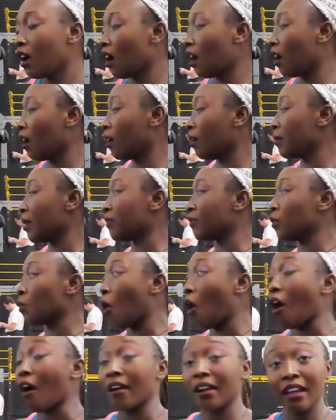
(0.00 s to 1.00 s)
Um, if you
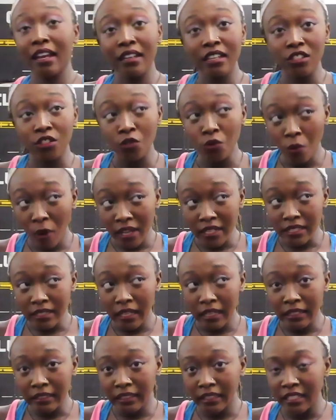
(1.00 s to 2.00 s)
are gonna do weights
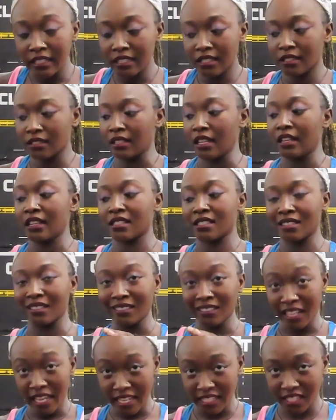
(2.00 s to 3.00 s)
like this, then it's
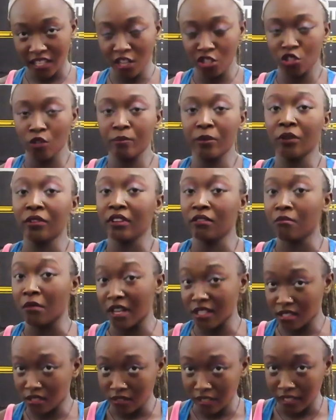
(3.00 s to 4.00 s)
less because you're building
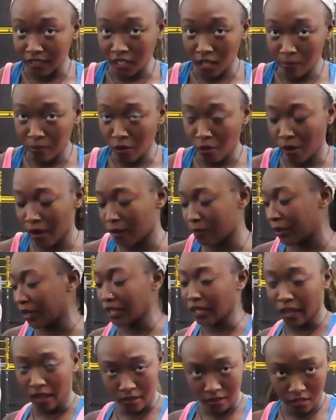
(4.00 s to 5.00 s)
muscle at that point. But
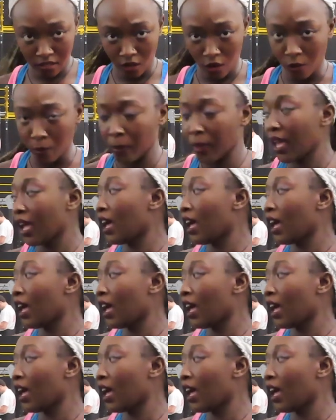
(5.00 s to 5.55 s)
yeah, so.